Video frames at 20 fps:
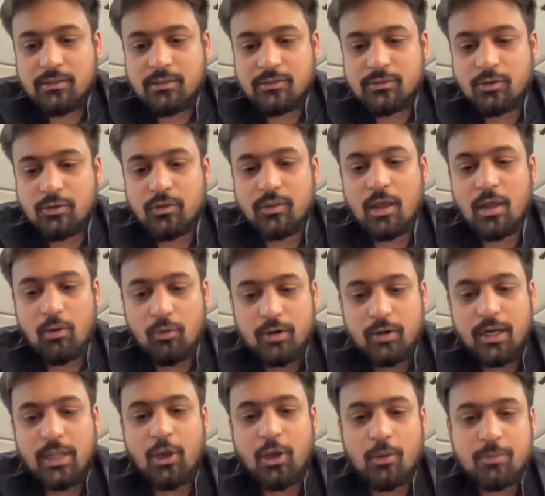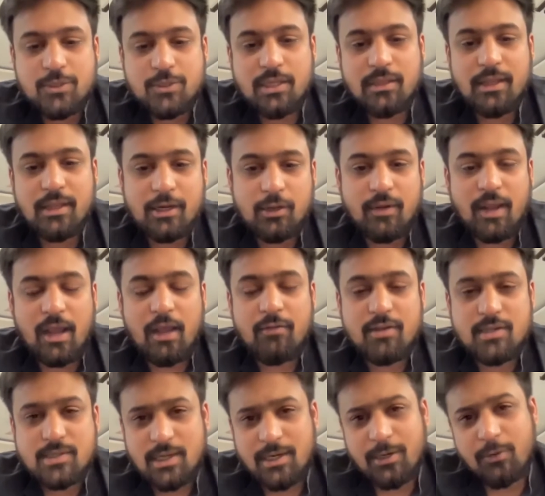So the only option that you
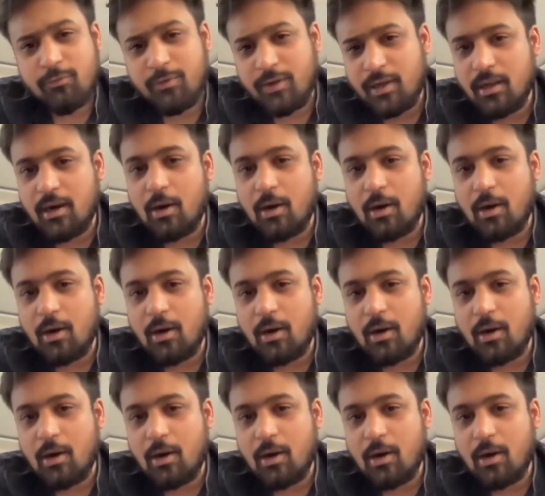have is that you okay.